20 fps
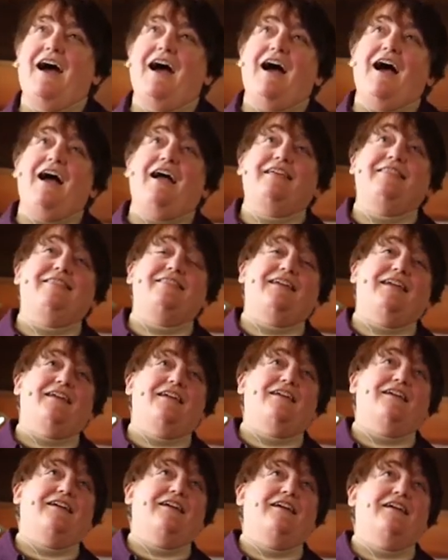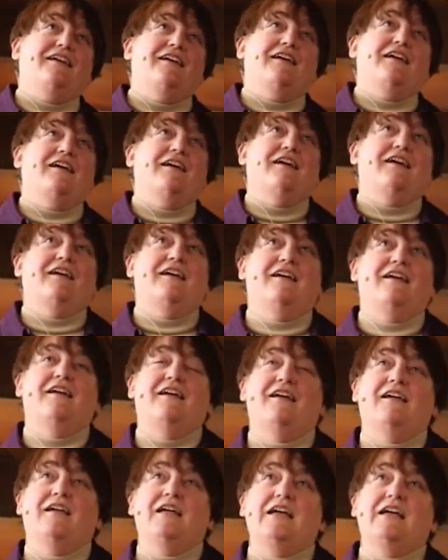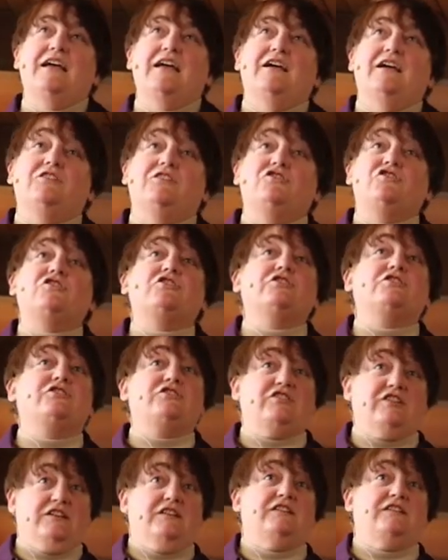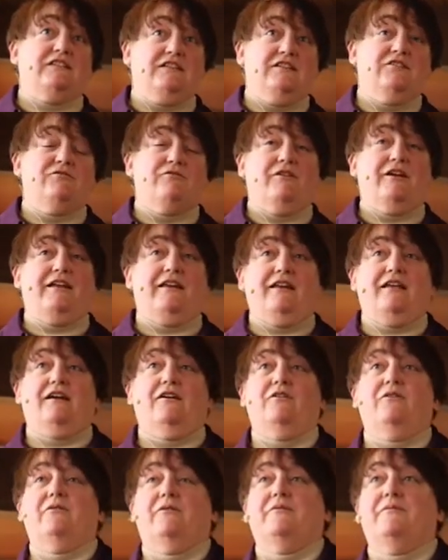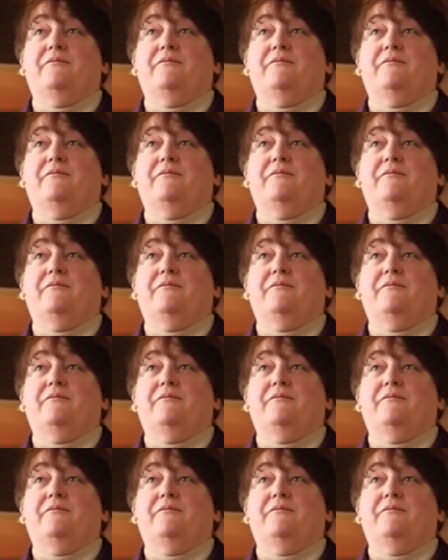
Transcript: I think churches right now